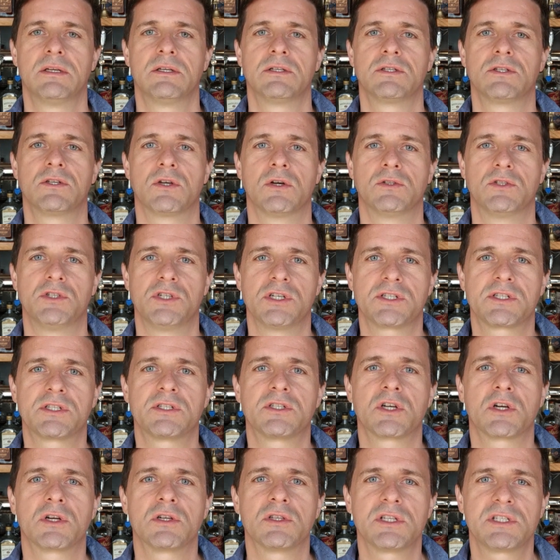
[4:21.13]
So just
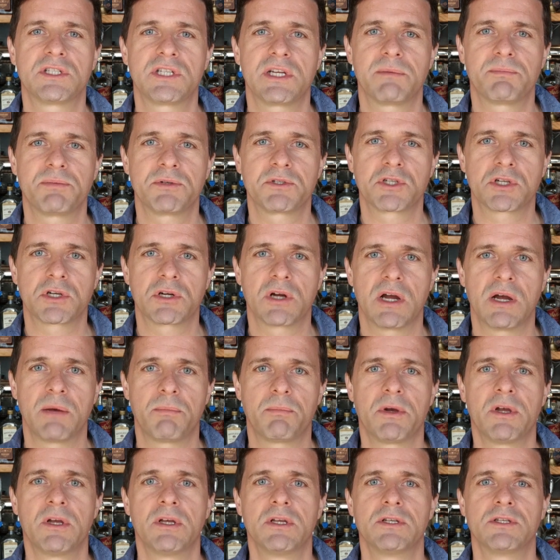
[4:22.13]
turn the temperature
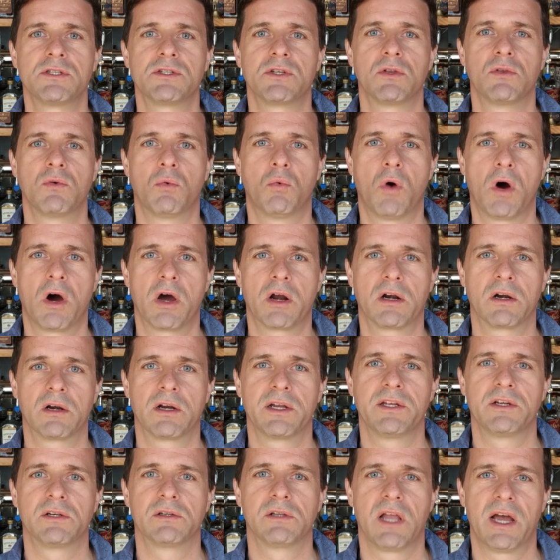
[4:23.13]
up so the water
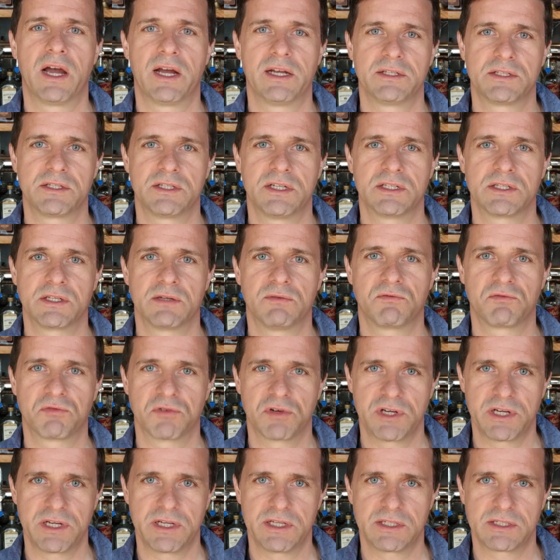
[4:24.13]
in your lines doesn't
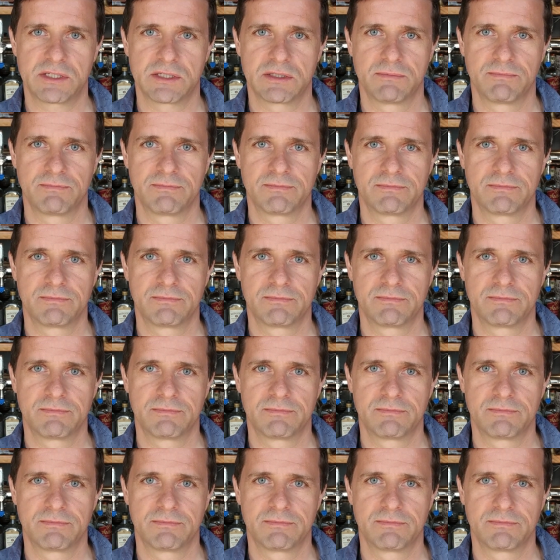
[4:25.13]
freeze.